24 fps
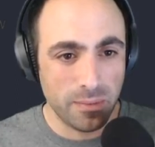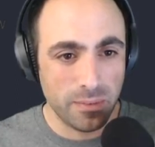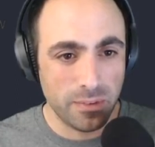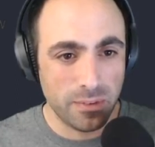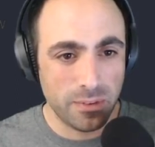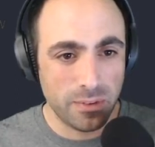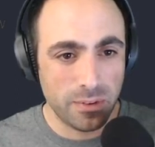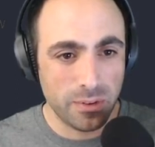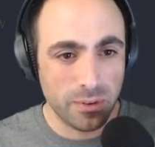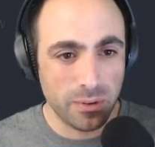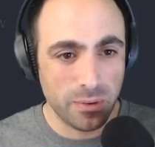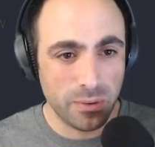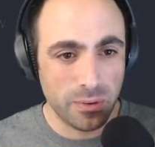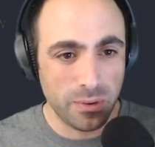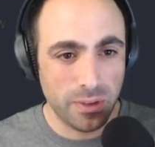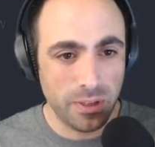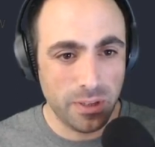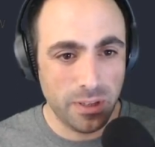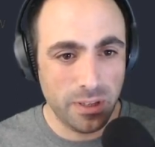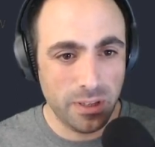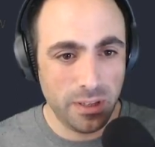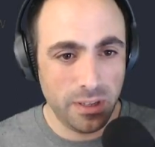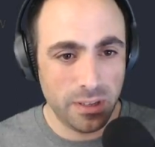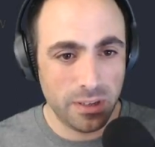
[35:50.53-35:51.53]
So
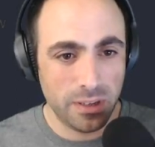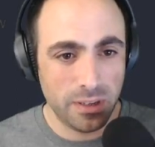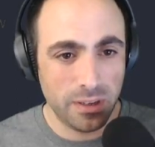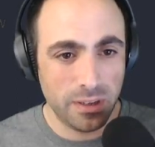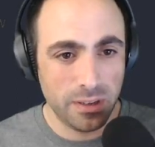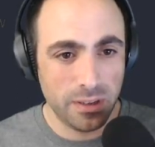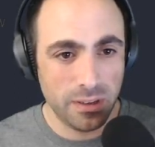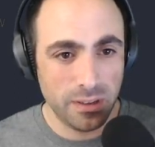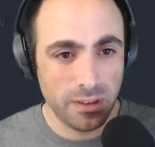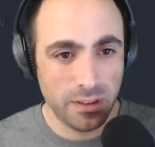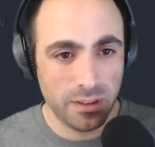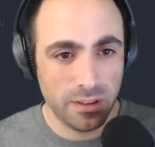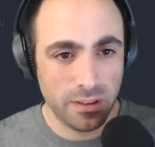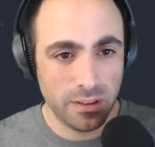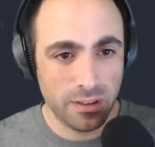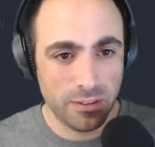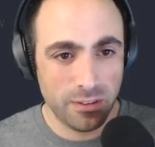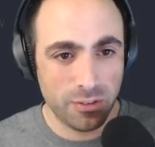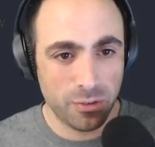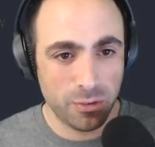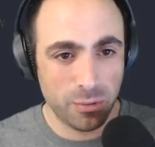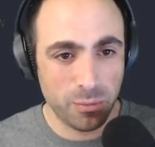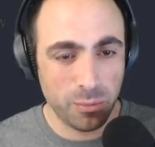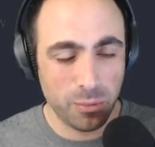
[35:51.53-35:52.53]
here,
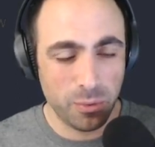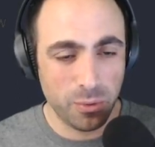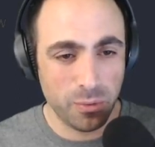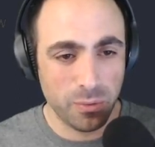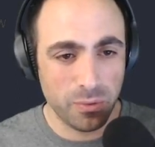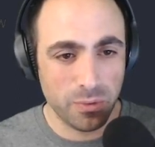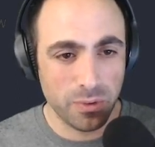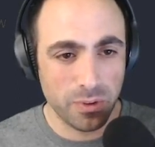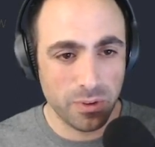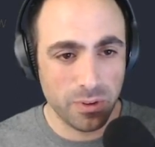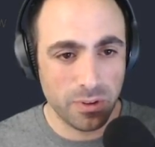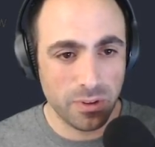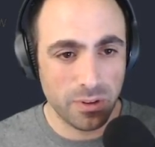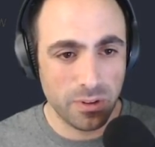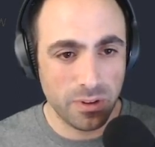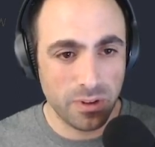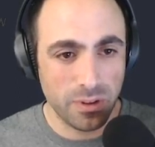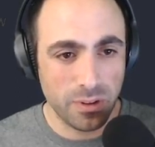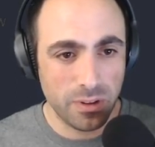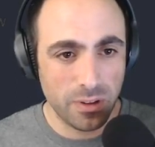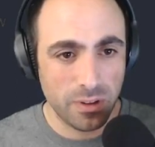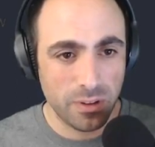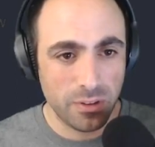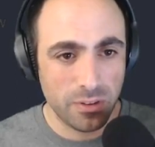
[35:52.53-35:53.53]
let's remove.
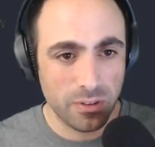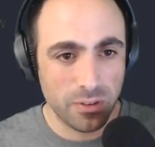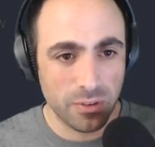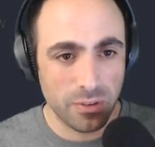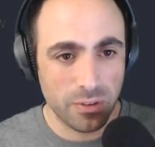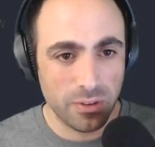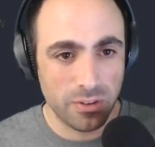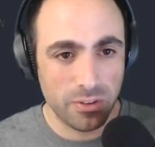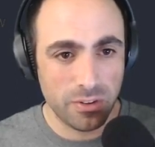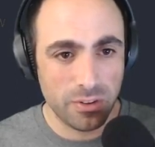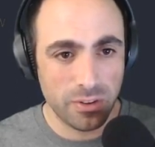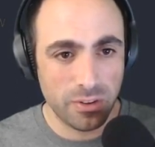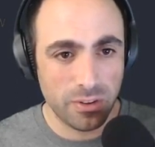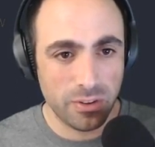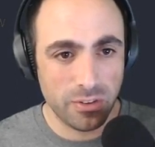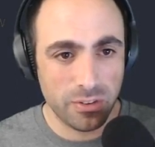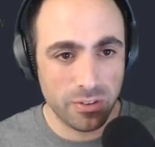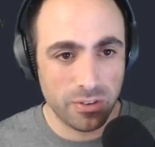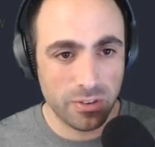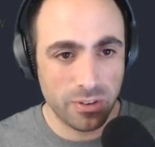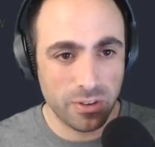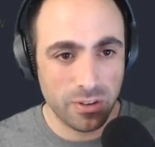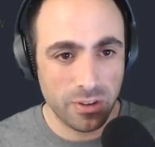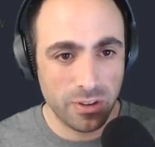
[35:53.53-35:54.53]
So this
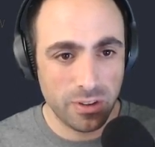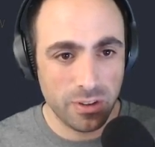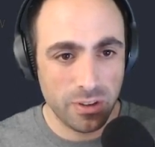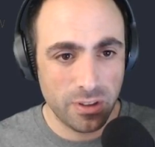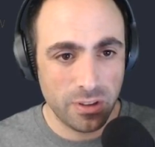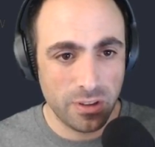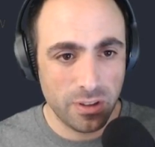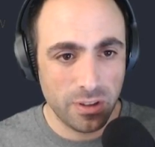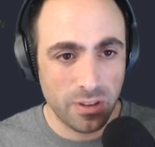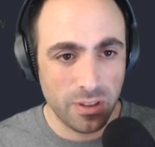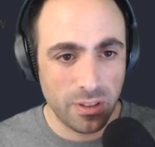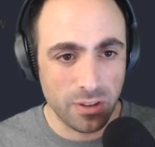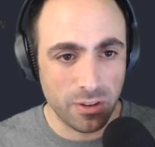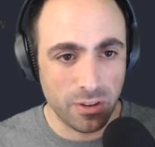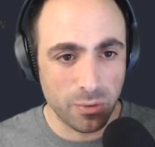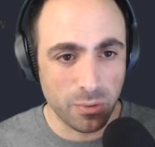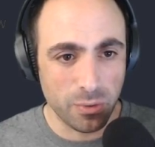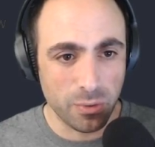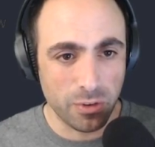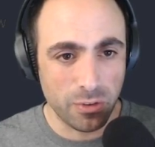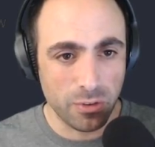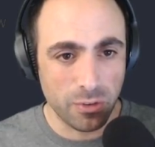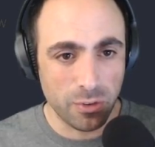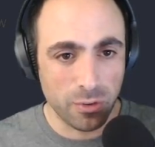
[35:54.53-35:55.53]
is this
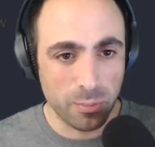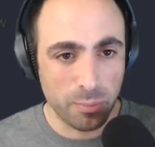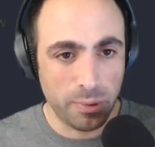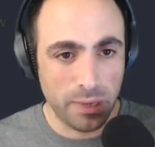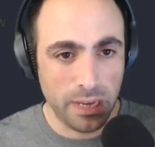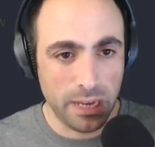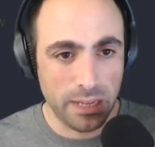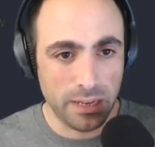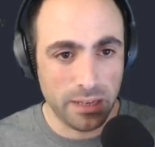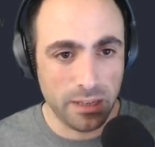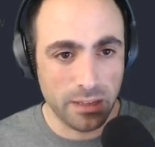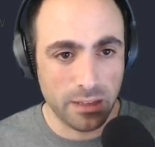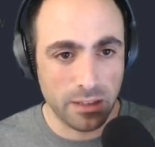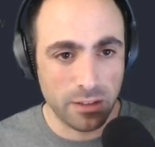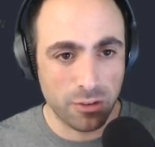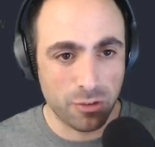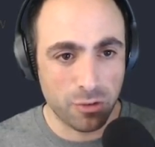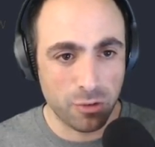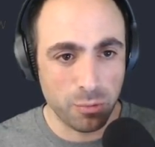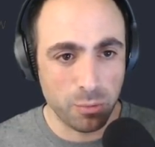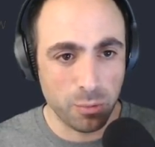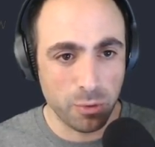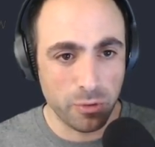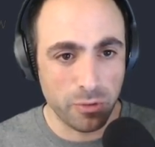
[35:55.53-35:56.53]
one. So padding, let's
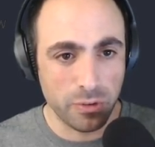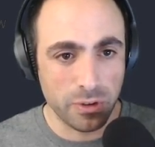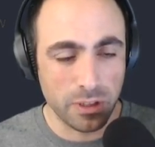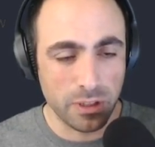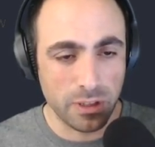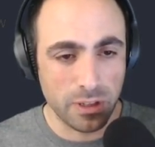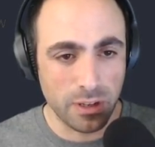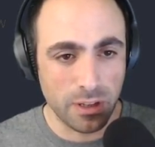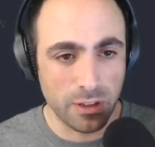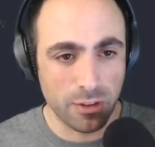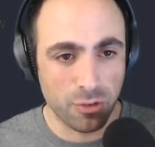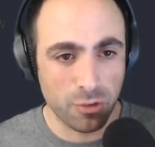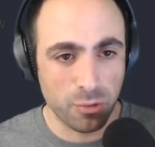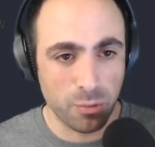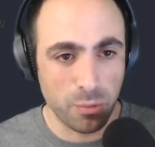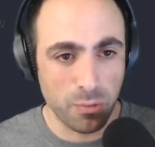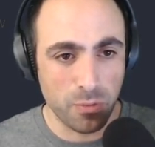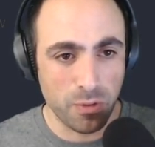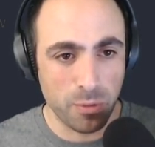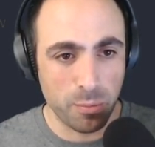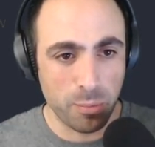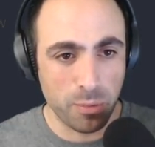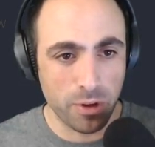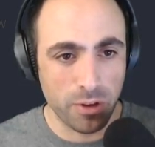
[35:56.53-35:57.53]
remove it, and let's remove
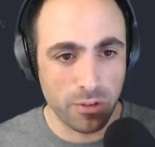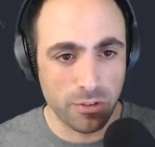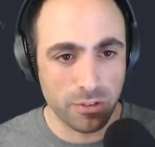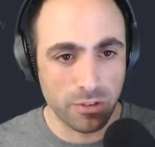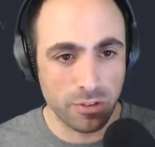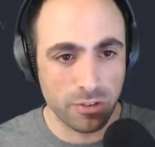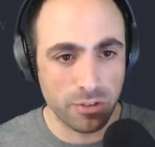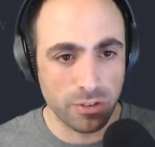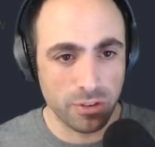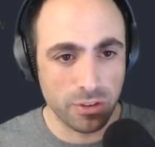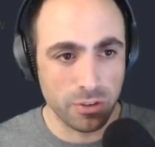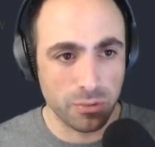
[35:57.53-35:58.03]
the position